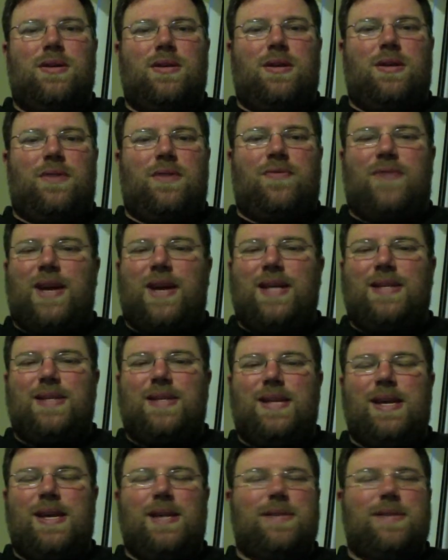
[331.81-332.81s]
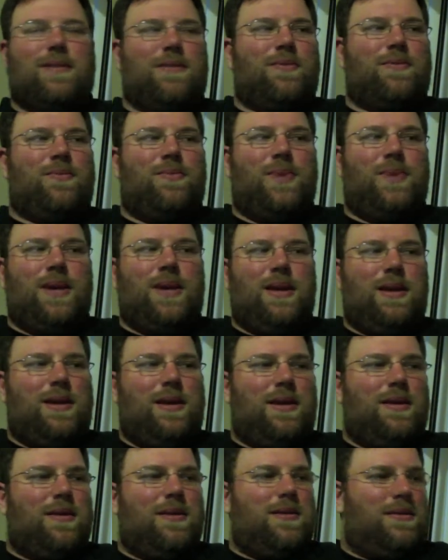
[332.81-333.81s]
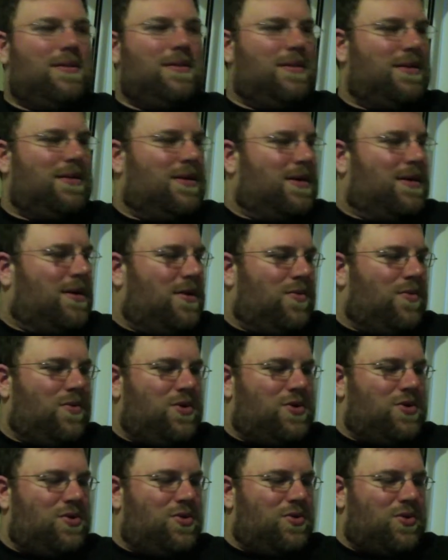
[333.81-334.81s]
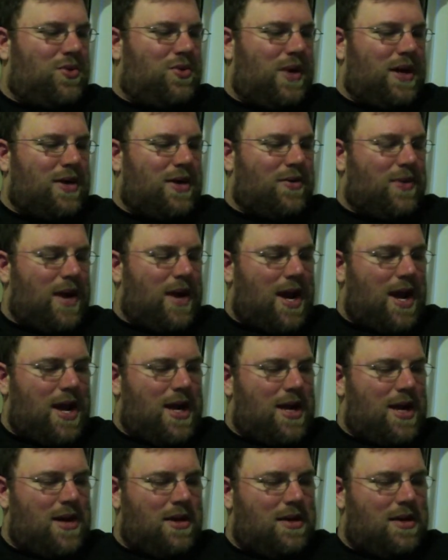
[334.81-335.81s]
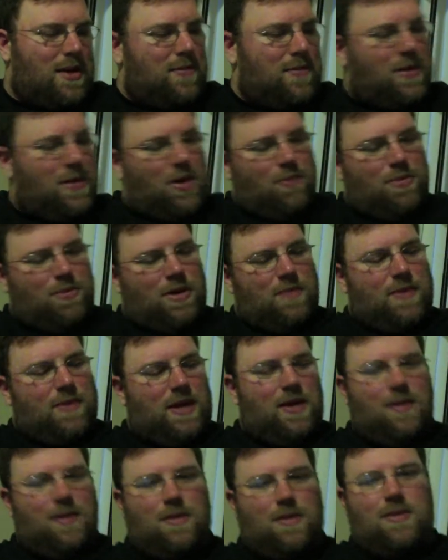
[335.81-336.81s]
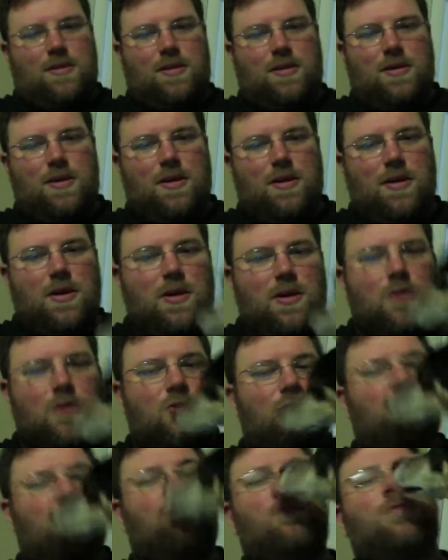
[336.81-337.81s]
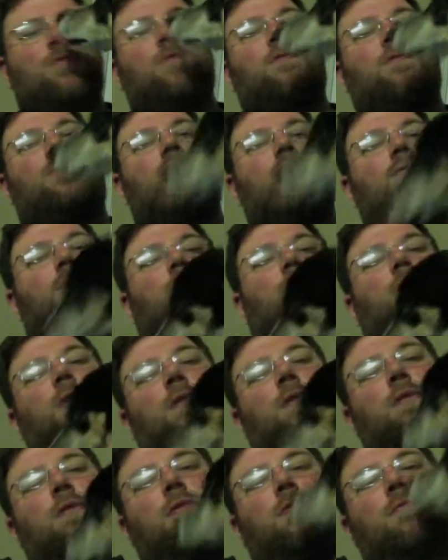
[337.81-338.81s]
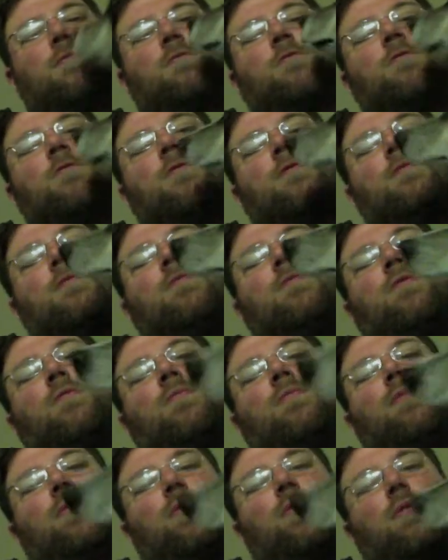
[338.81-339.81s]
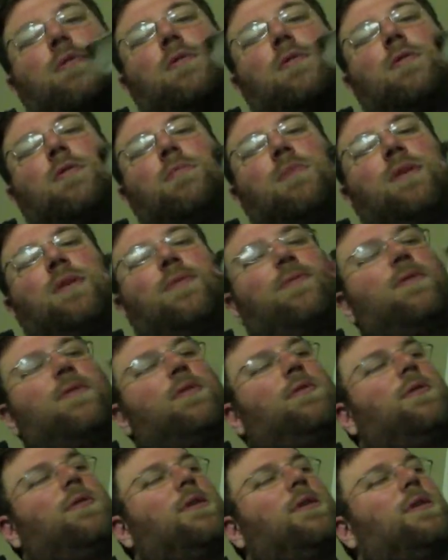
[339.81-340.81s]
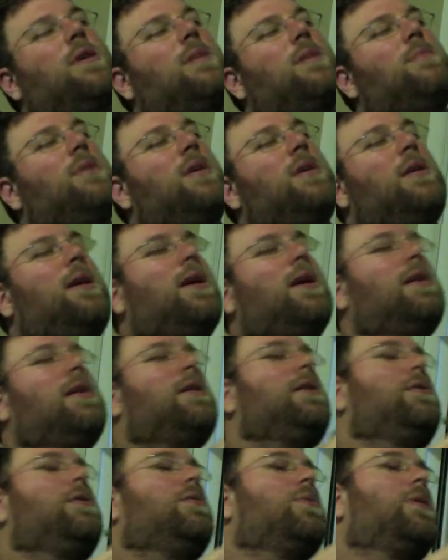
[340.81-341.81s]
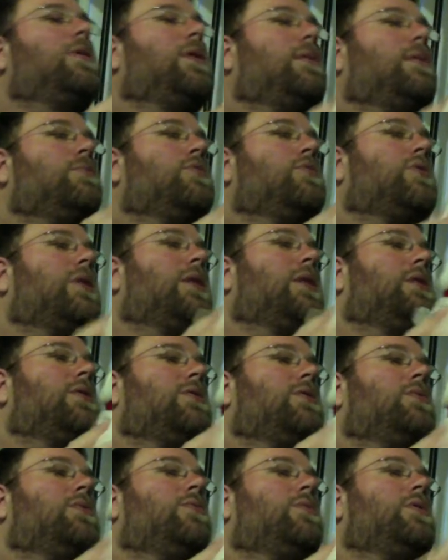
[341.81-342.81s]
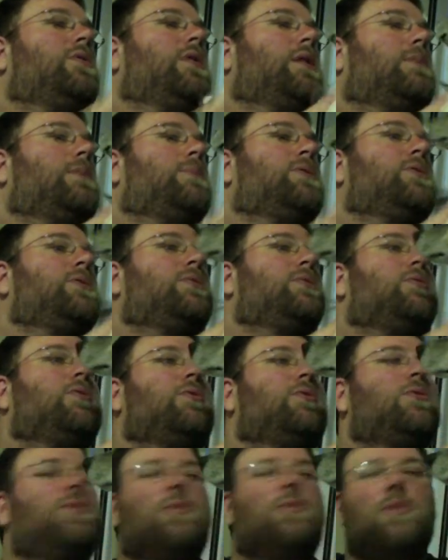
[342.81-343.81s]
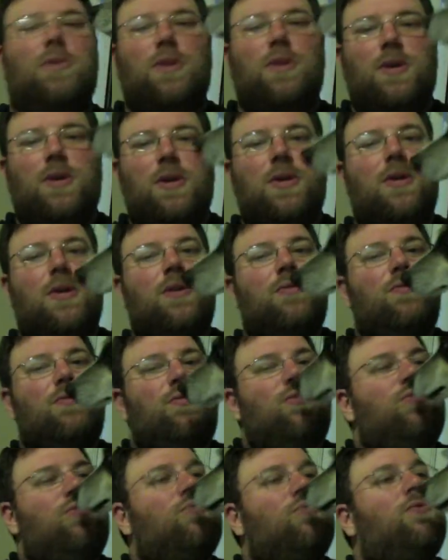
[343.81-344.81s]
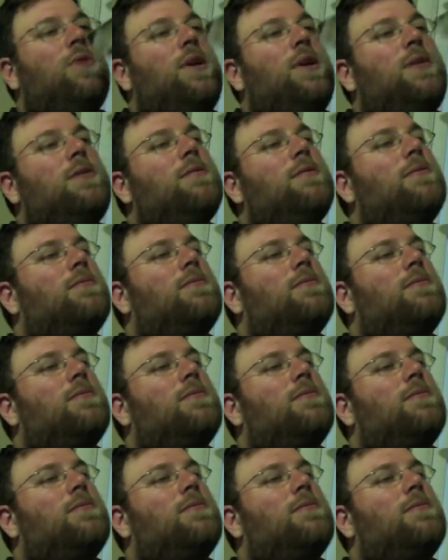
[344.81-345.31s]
The fight scenes are really. Would you quit crying? Come here, puppy. Would you quit crying? You're making me feel like I'm neglecting you when I'm trying to do an episode. Would you quit?